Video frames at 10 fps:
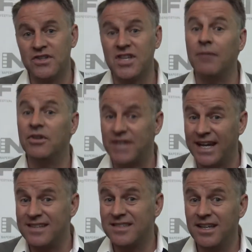
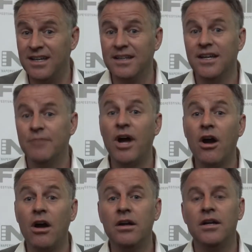simultaneously in my
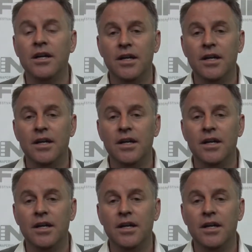heart.